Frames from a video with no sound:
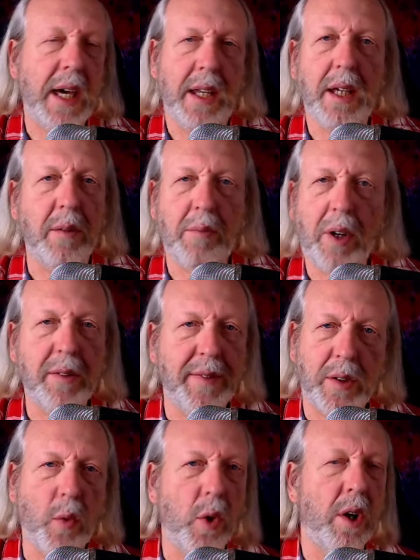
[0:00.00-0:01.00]
Again, in a
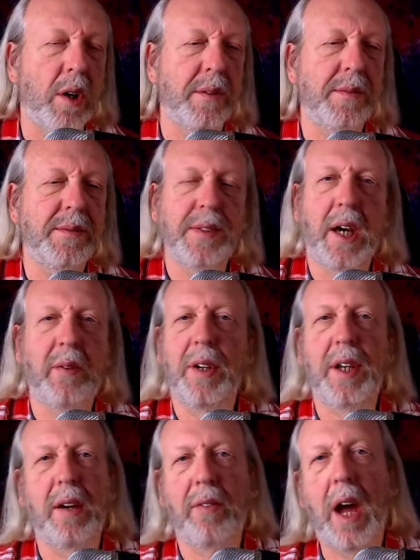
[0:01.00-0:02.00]
perfect
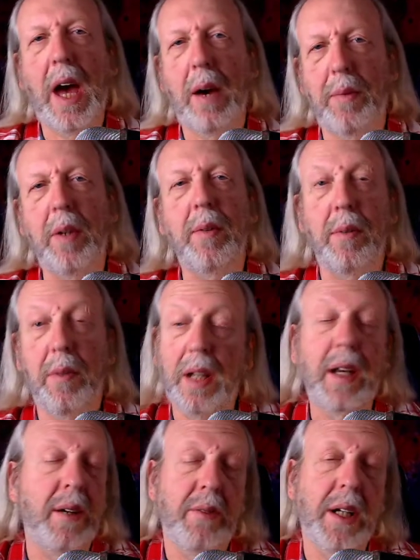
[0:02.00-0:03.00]
world, that would never
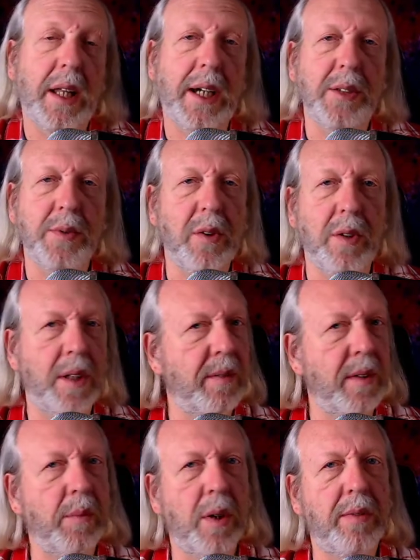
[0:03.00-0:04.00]
happen. And I realize we
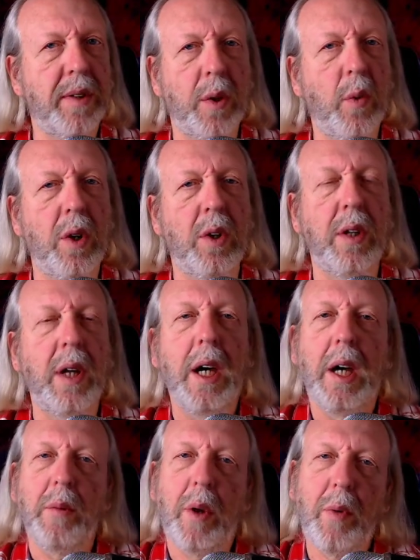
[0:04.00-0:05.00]
don't live in a perfect
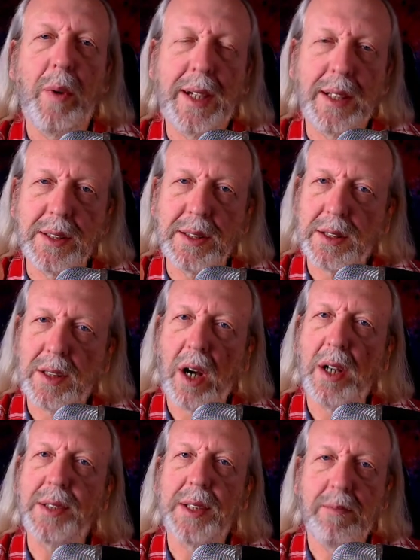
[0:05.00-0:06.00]
world, but we can
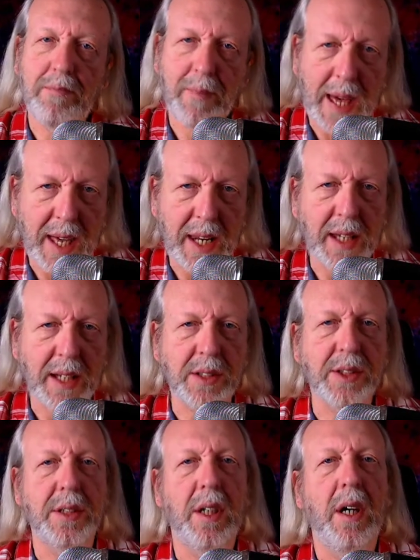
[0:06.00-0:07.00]
start to
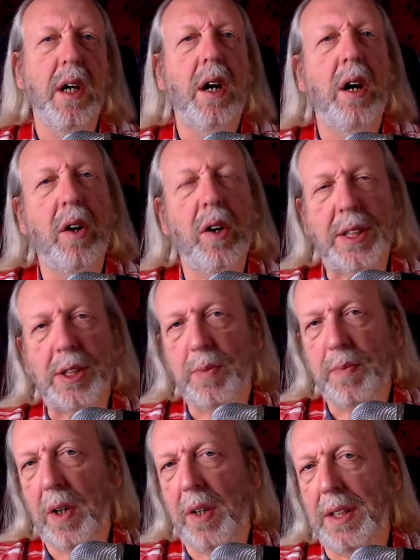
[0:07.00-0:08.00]
manage
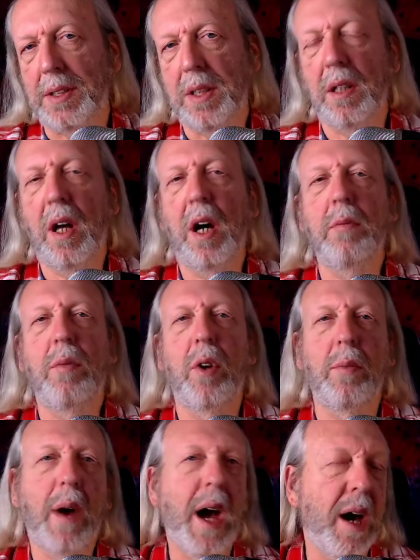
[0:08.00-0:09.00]
our experience a
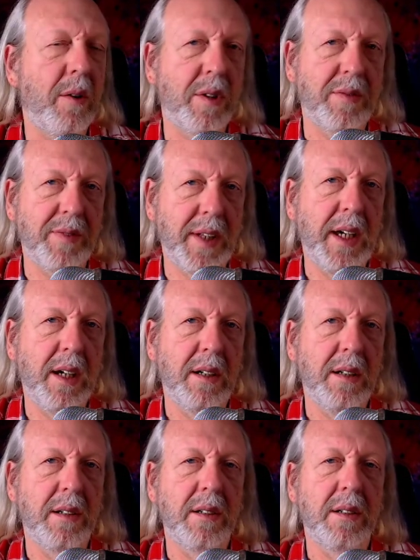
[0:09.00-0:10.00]
lot more
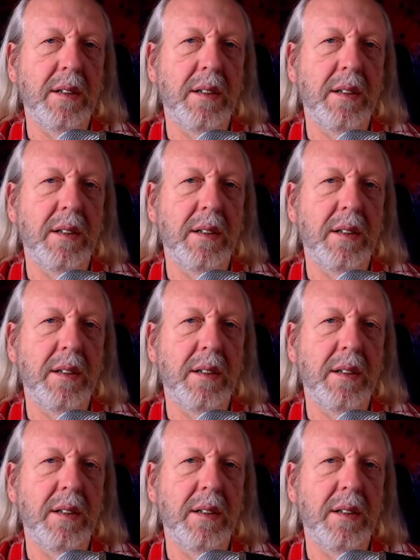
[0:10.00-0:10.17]
powerfully.